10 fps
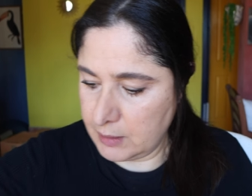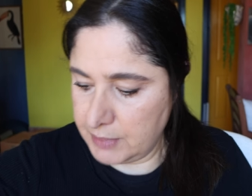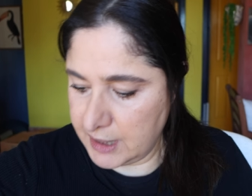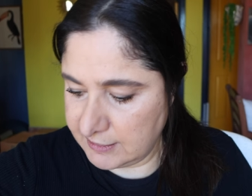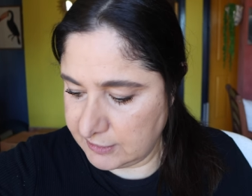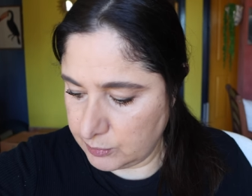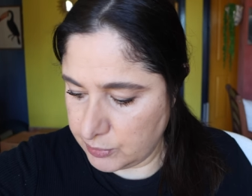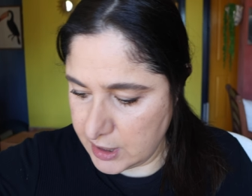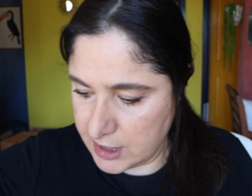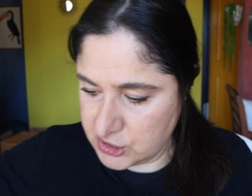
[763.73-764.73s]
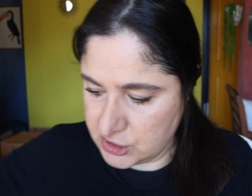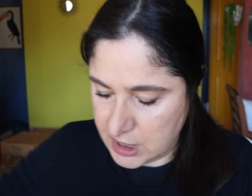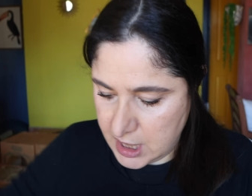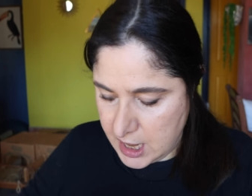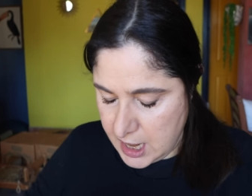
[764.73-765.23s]
pencil brush
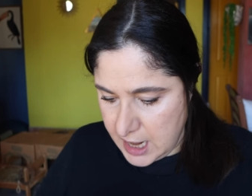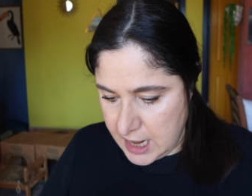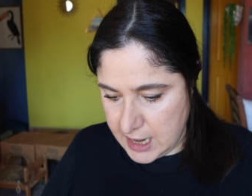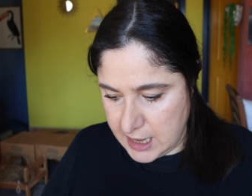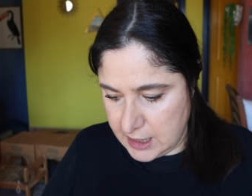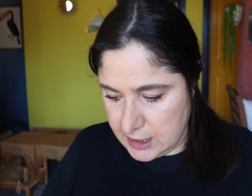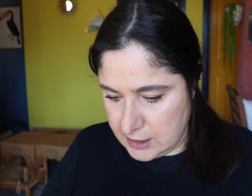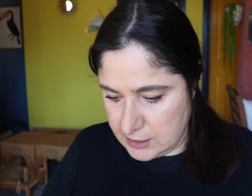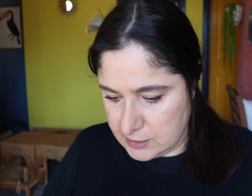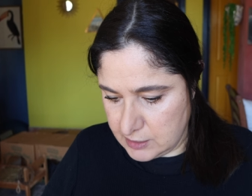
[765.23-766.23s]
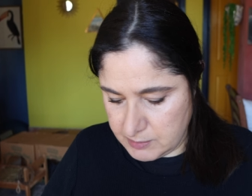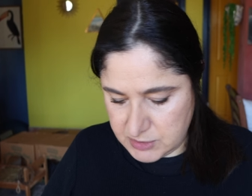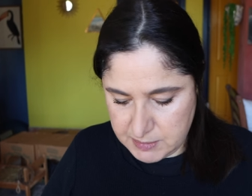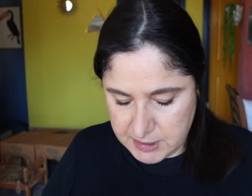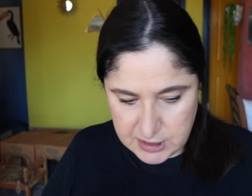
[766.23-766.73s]
and I'm
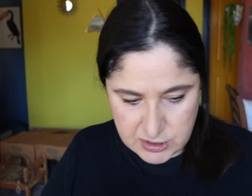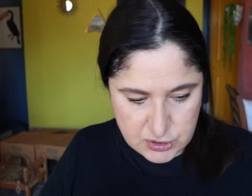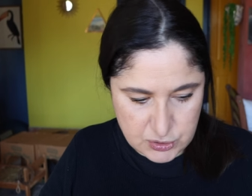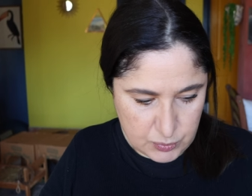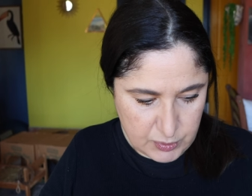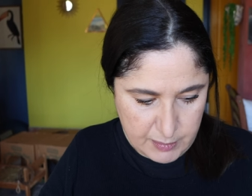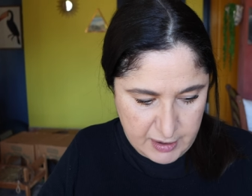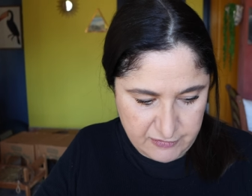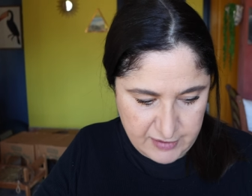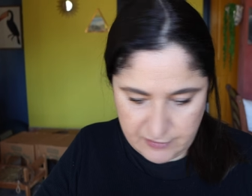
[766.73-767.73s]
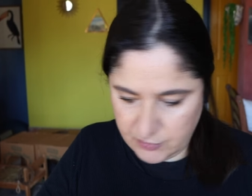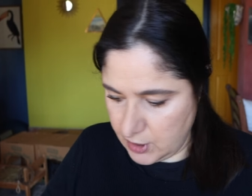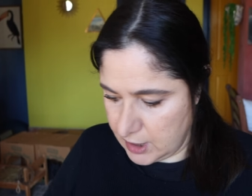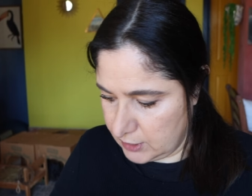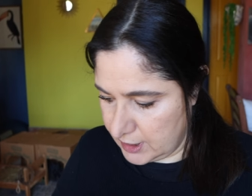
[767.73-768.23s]
dipping into one of my favorite
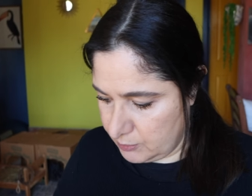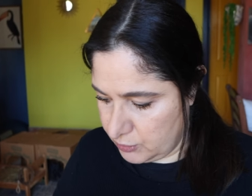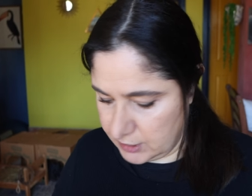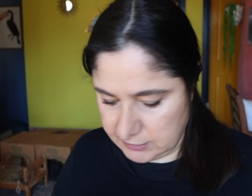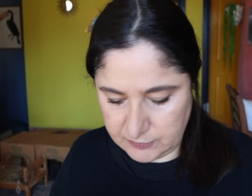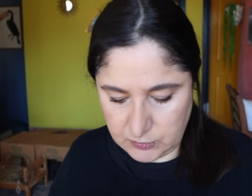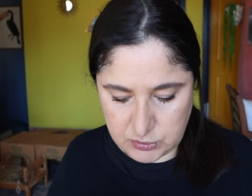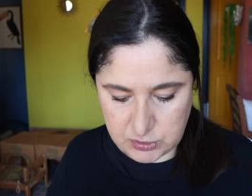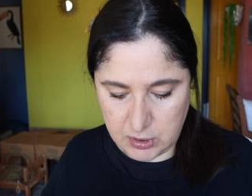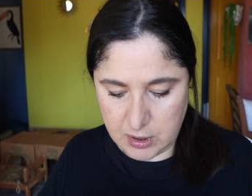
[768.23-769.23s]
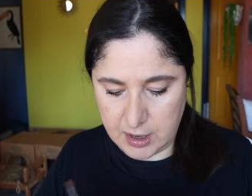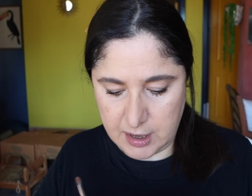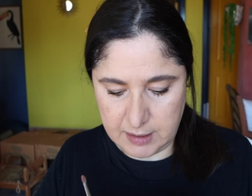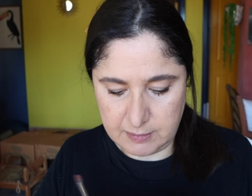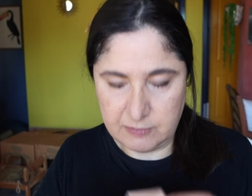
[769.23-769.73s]
highlighting products of all
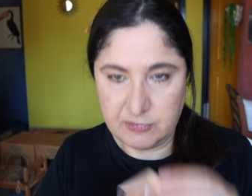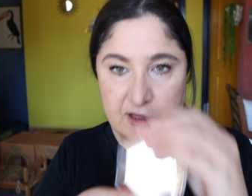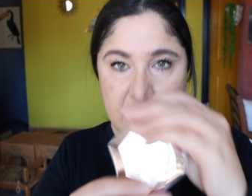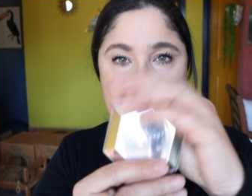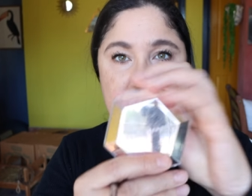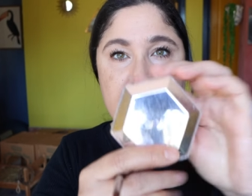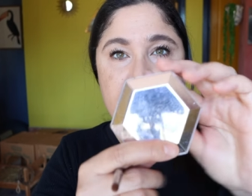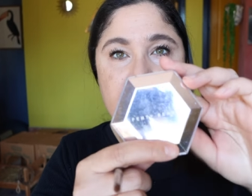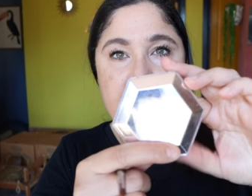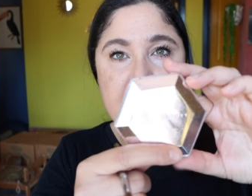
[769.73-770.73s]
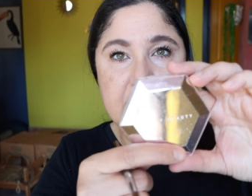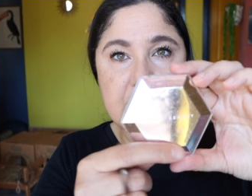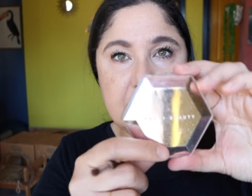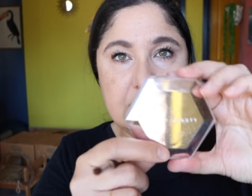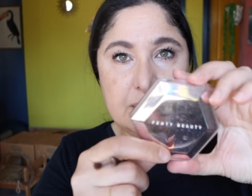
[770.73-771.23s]
time the
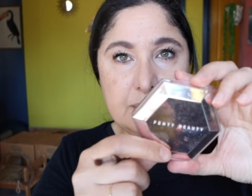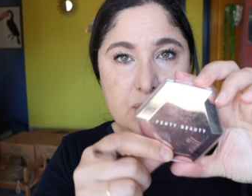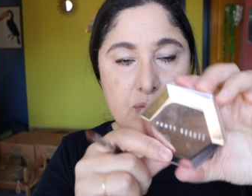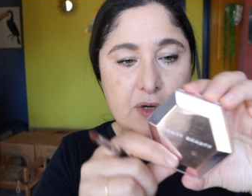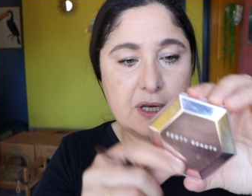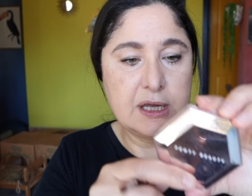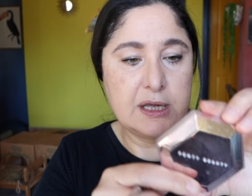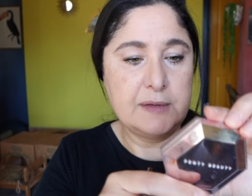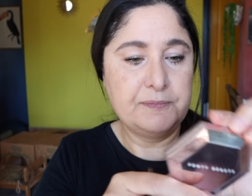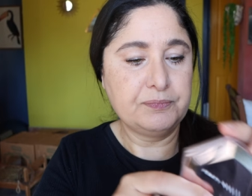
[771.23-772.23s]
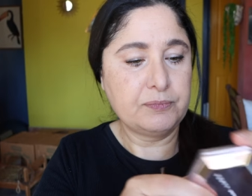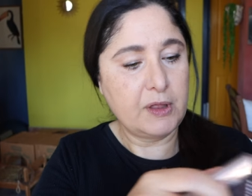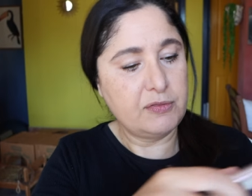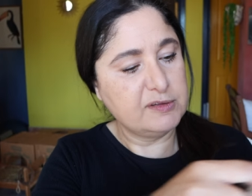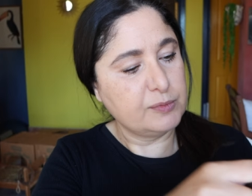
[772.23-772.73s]
Fenty Beauty
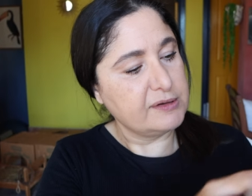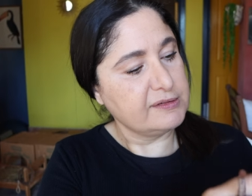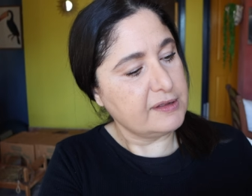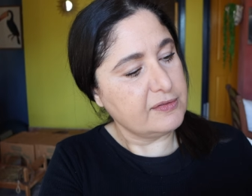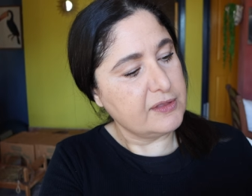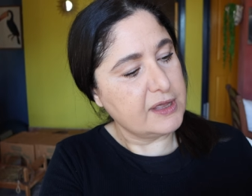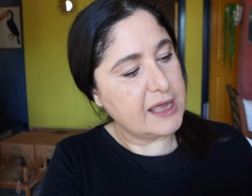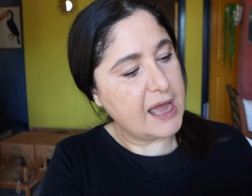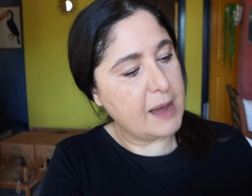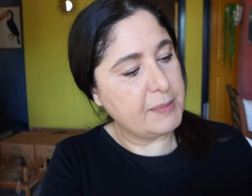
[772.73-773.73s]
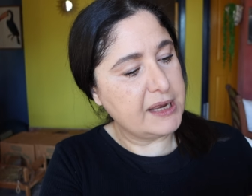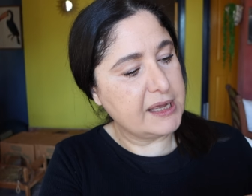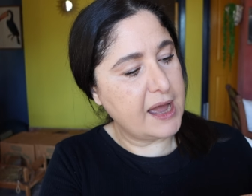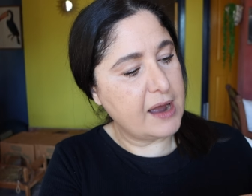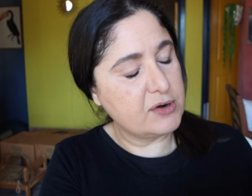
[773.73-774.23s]
this one's in the how many
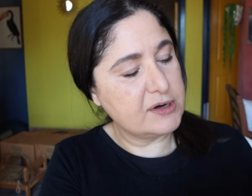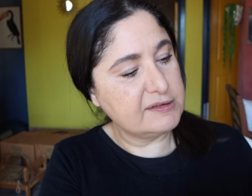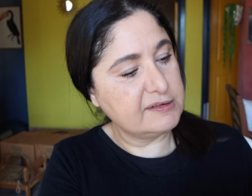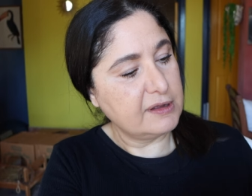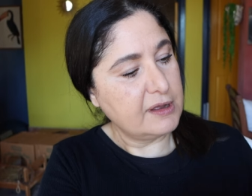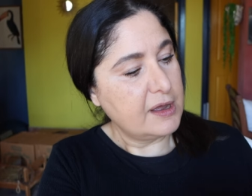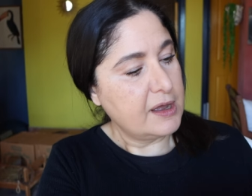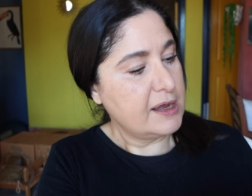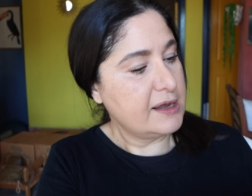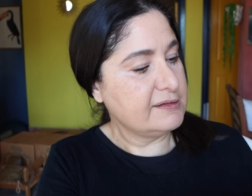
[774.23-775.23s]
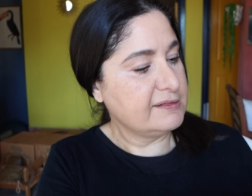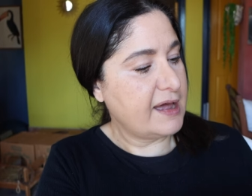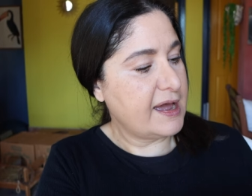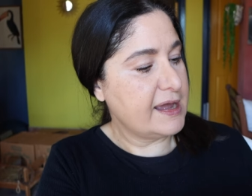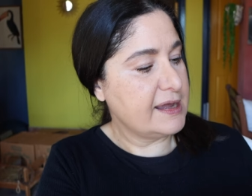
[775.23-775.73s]
carats it's
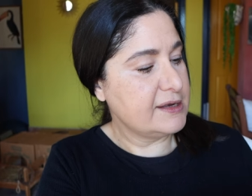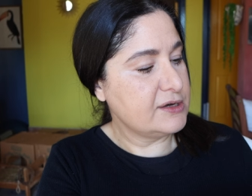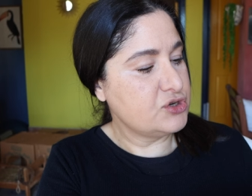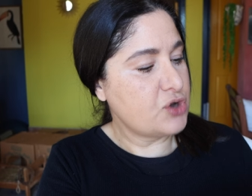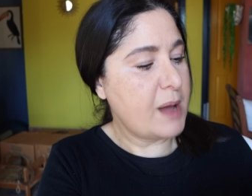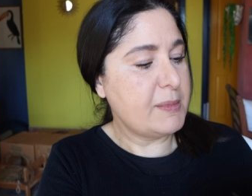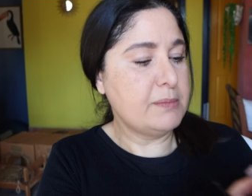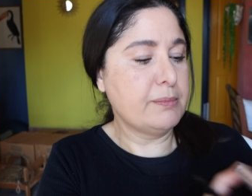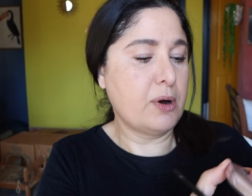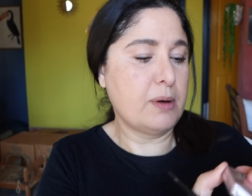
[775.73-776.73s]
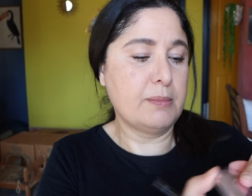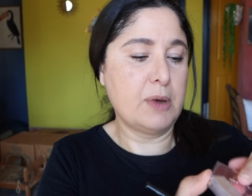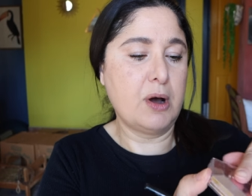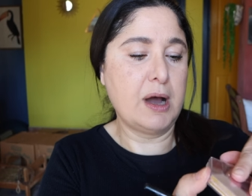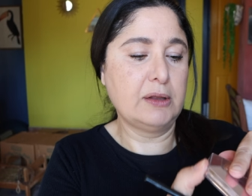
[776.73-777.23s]
a diamond bomb
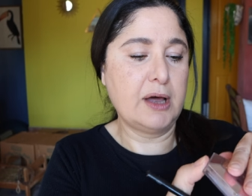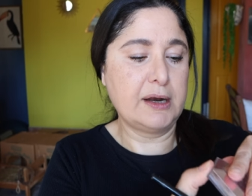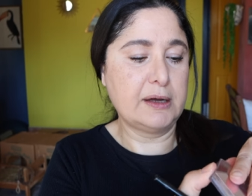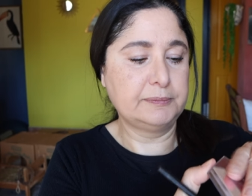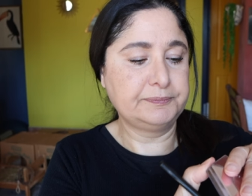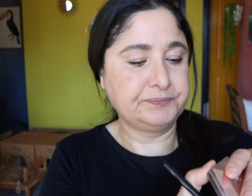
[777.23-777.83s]
highlighter